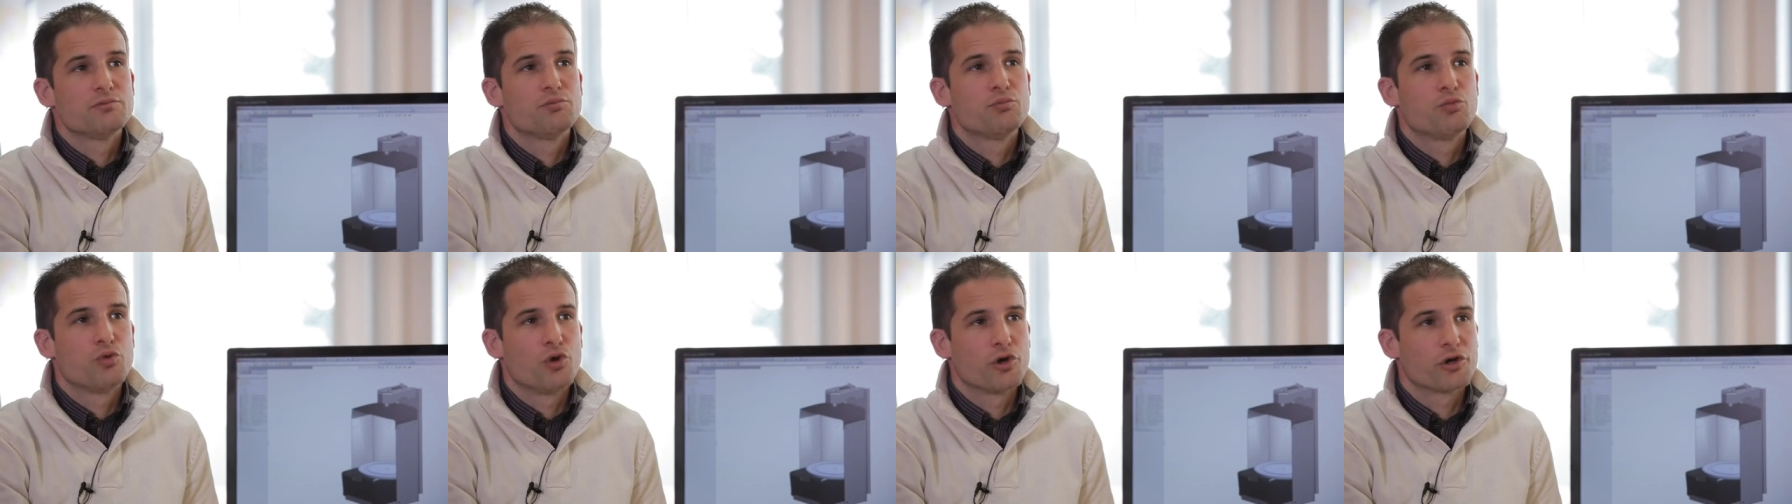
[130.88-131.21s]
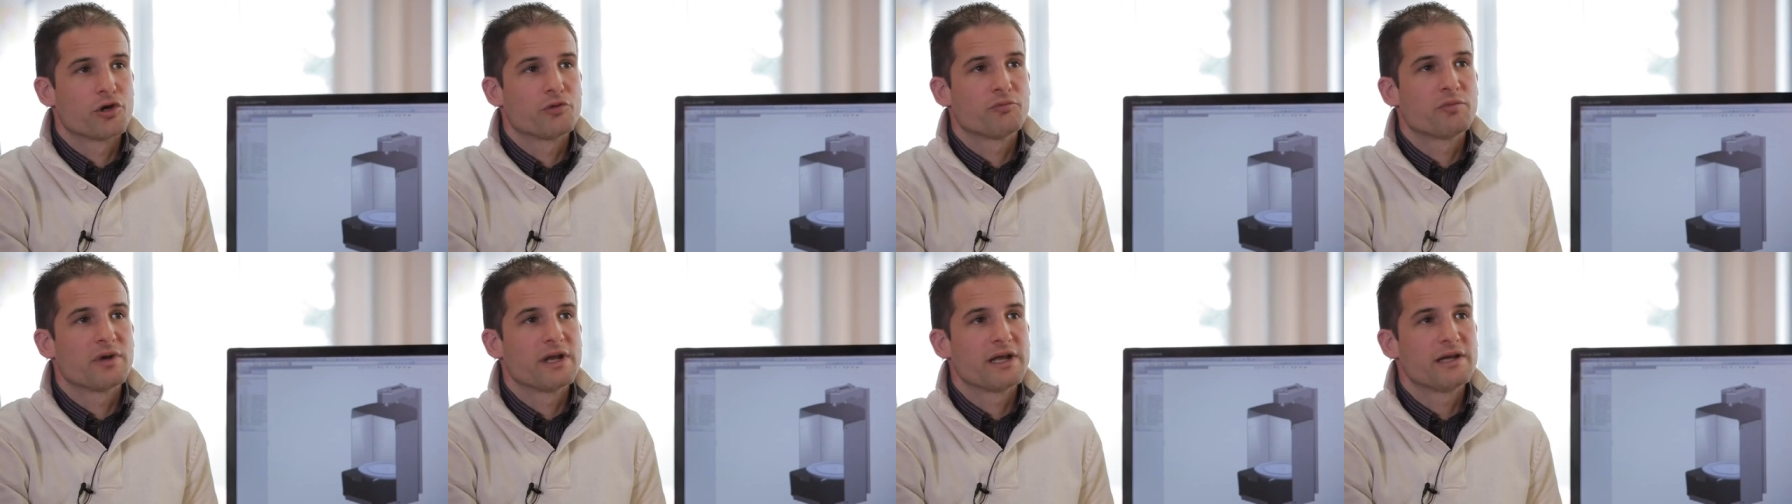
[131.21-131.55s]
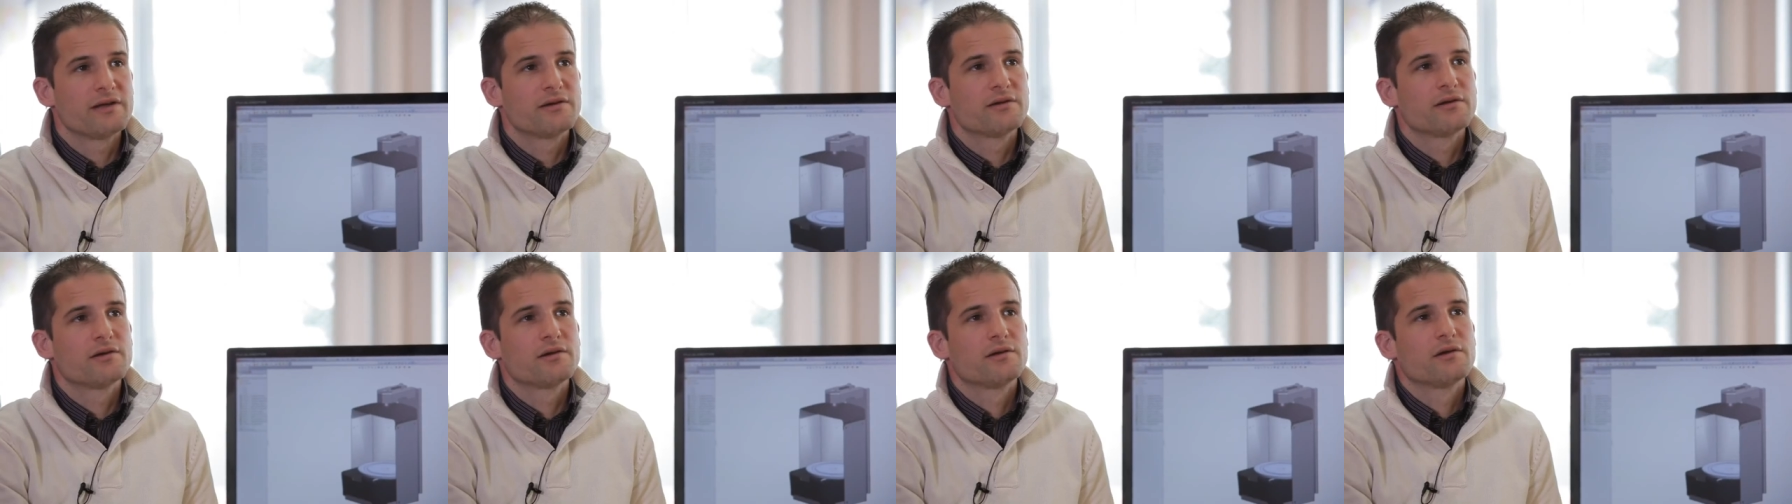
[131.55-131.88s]
The machine
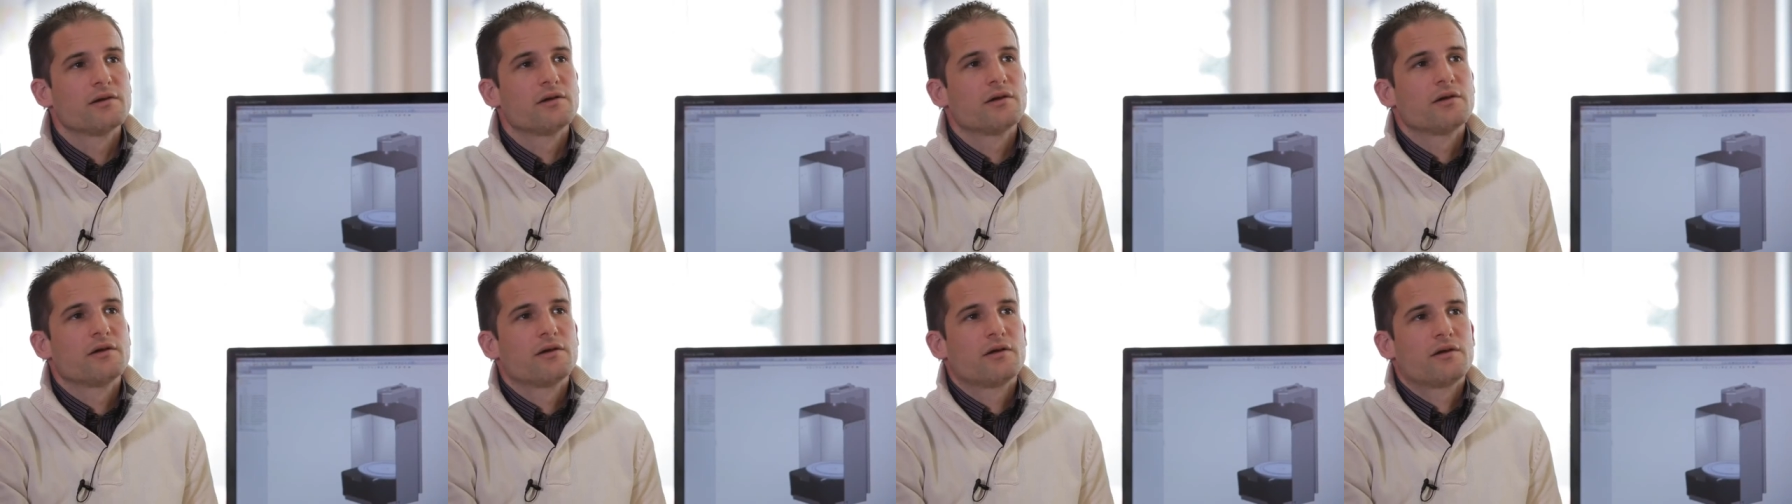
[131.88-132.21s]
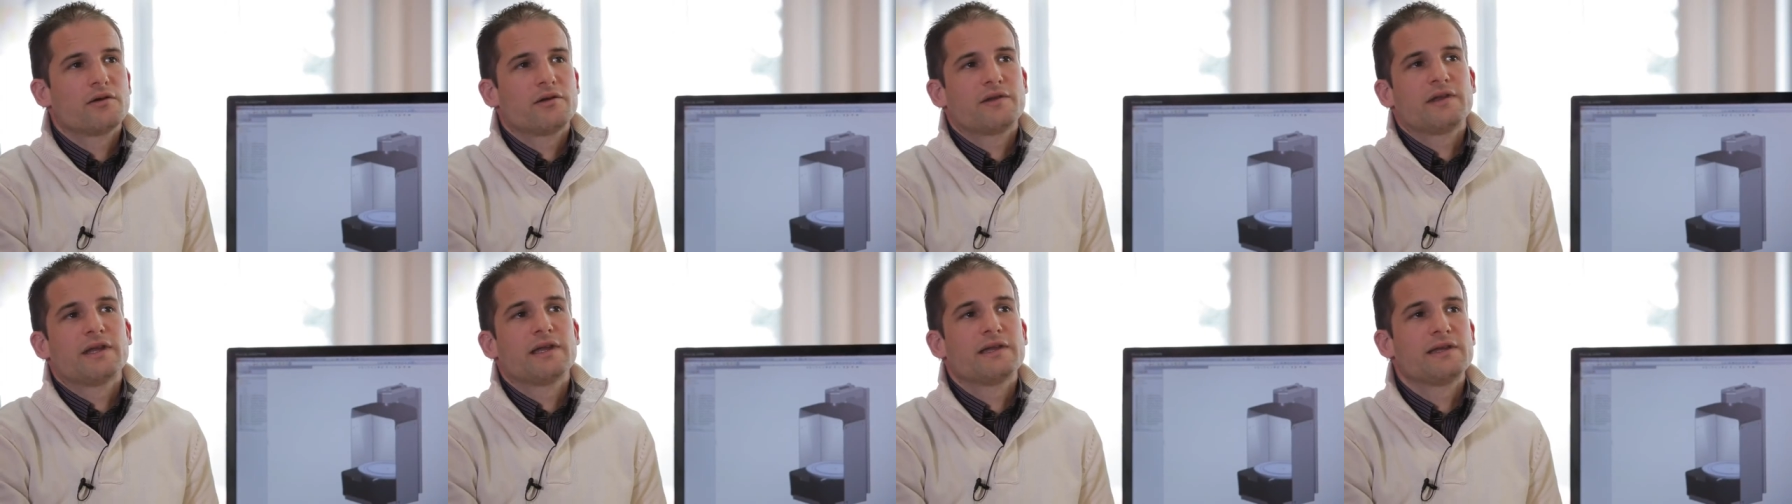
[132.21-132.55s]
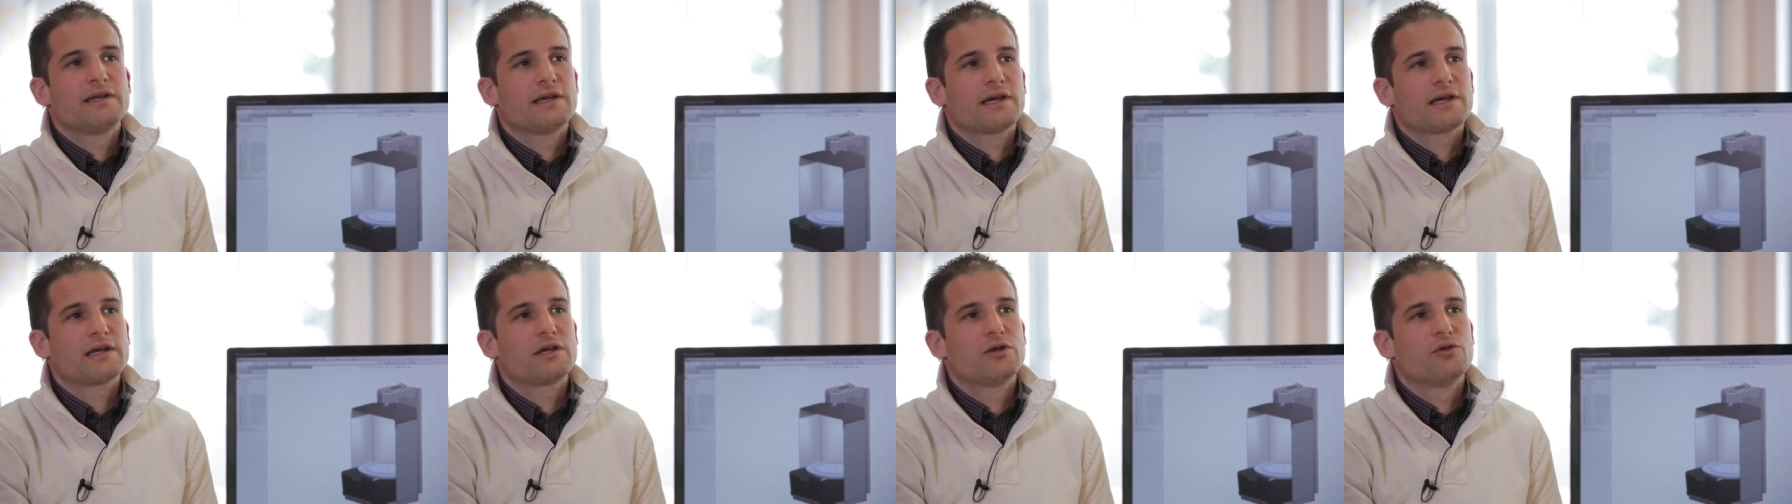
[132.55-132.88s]
is plug and play.
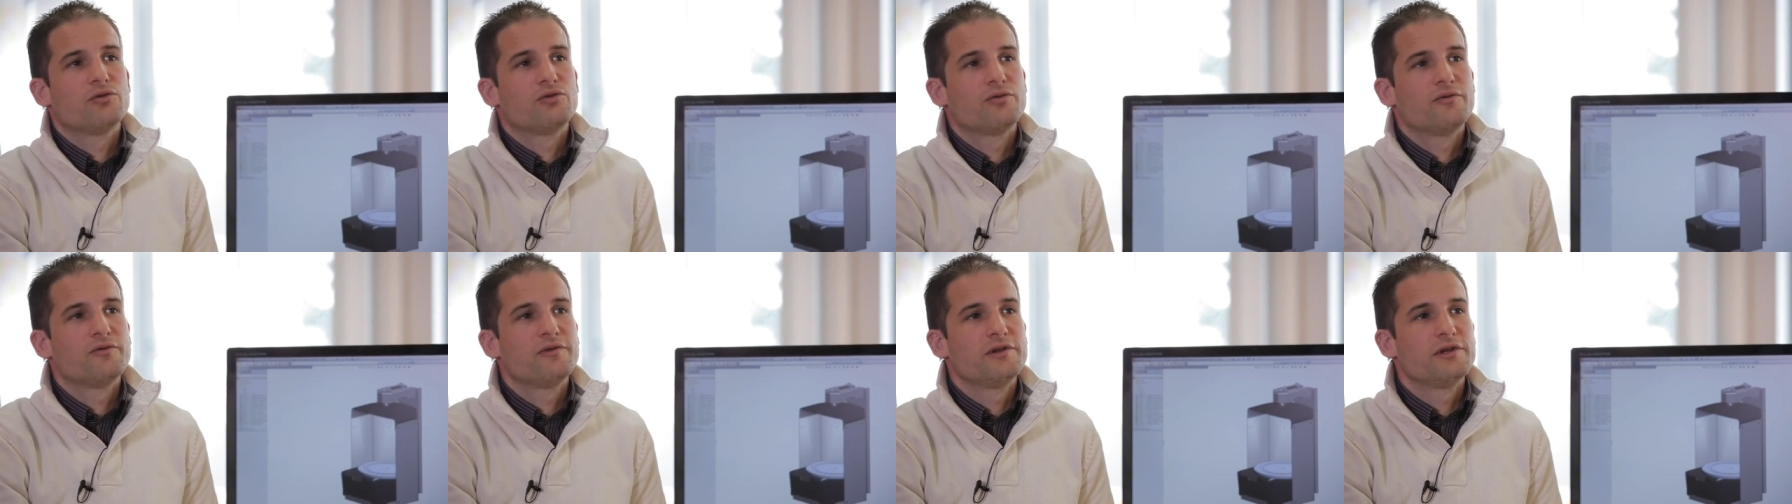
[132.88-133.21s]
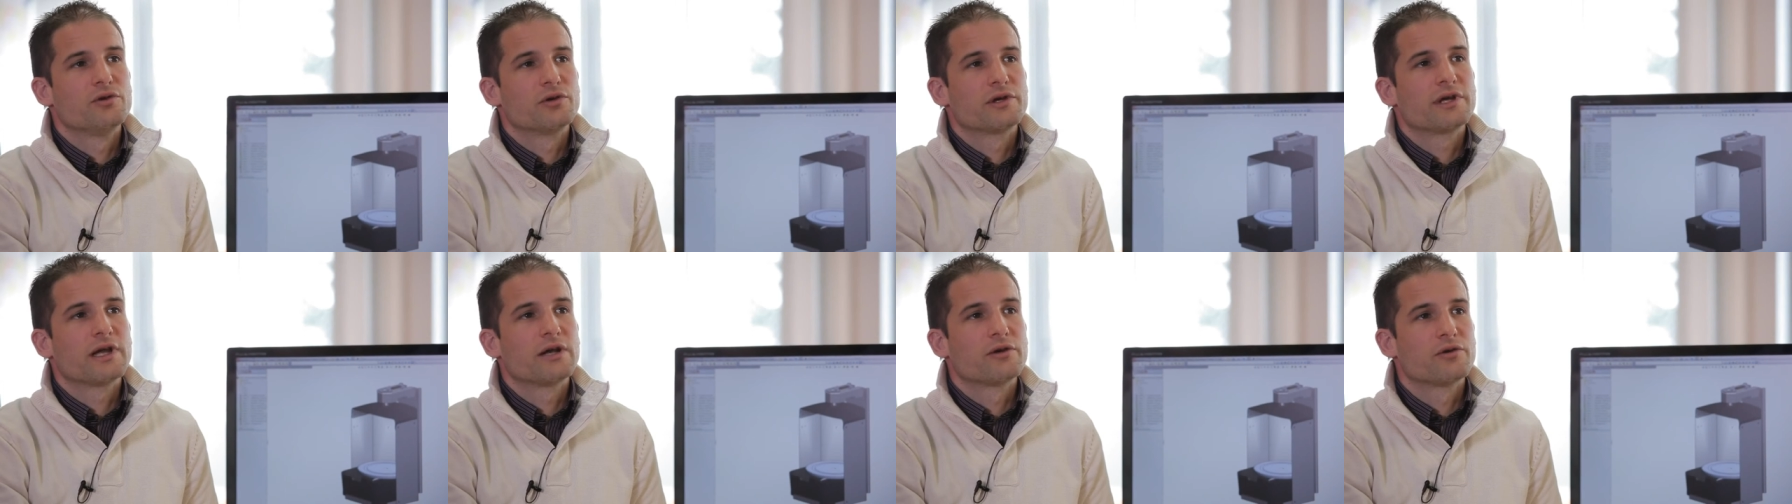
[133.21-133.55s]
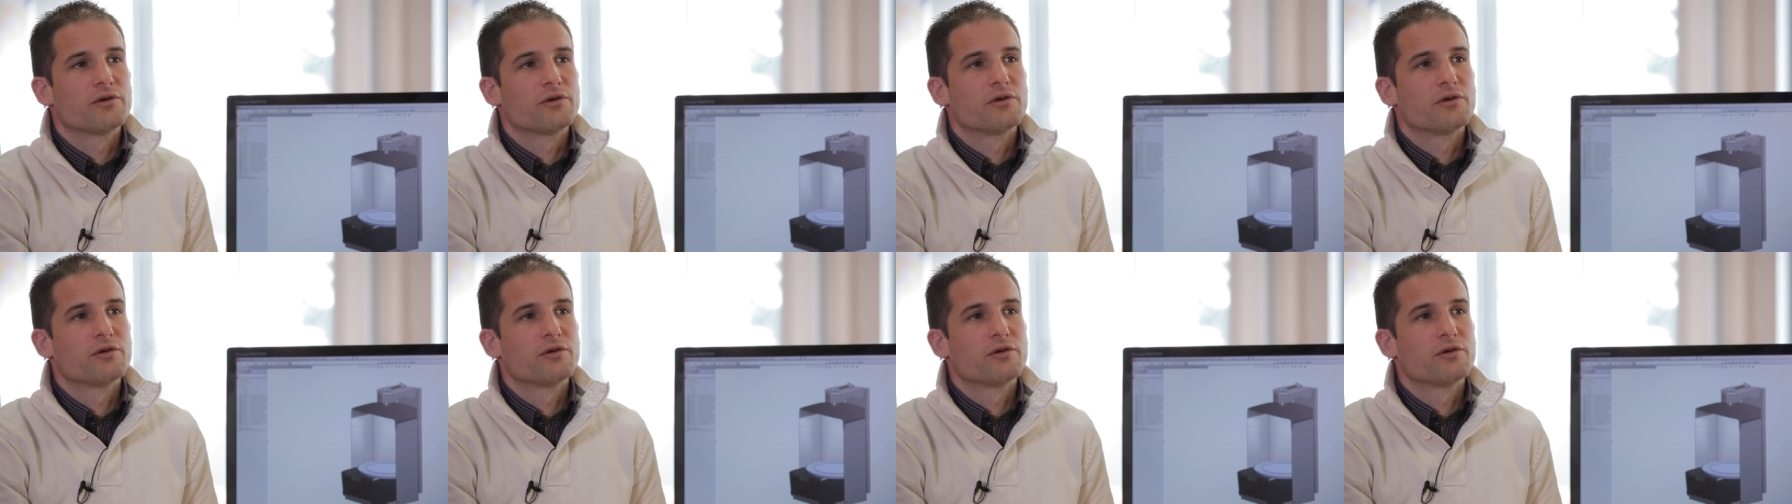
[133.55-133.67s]
It takes a few